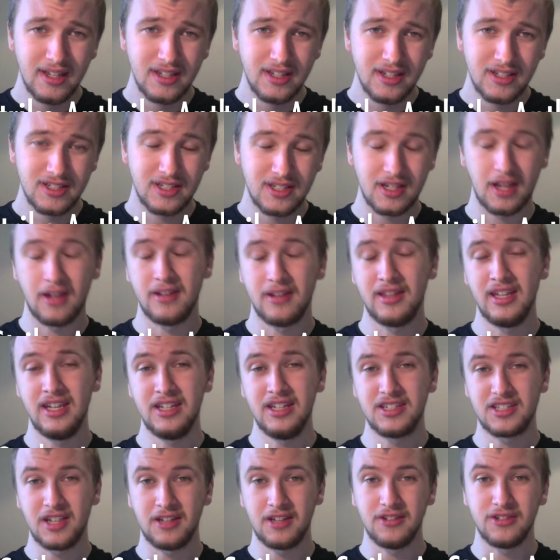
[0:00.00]
So the
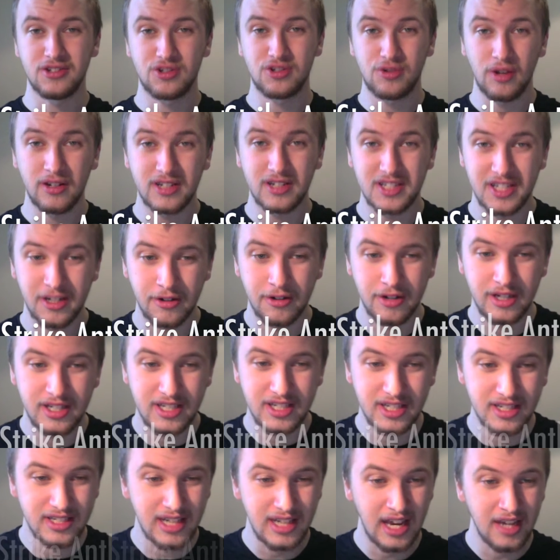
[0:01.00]
Sudden Strike
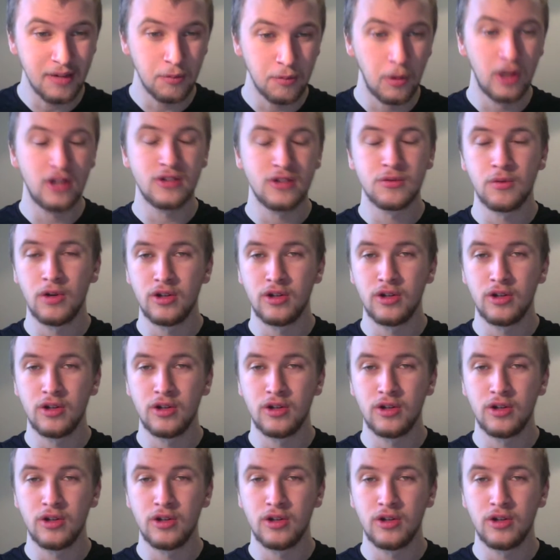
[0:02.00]
series is a World